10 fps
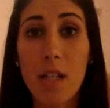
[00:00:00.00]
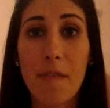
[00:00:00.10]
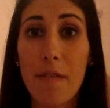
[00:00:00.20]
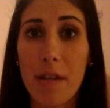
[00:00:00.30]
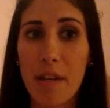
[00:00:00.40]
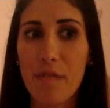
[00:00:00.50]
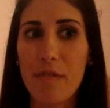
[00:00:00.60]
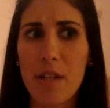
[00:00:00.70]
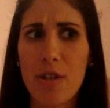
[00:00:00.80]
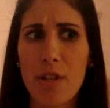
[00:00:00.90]
Love everything
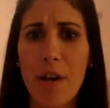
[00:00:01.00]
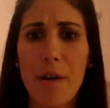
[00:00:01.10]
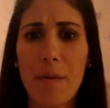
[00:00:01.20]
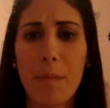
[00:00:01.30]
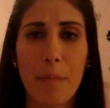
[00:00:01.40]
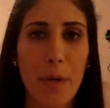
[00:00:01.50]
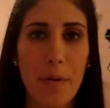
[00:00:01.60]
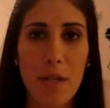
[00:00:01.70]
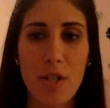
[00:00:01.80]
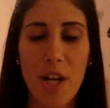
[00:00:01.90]
Fringe though.
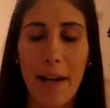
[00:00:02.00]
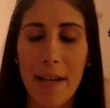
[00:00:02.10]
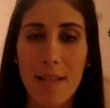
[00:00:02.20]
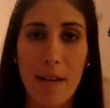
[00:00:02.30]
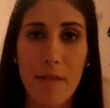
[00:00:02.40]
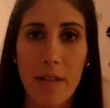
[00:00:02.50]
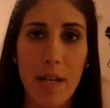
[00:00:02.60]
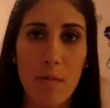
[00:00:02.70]
Boots, jackets, everything.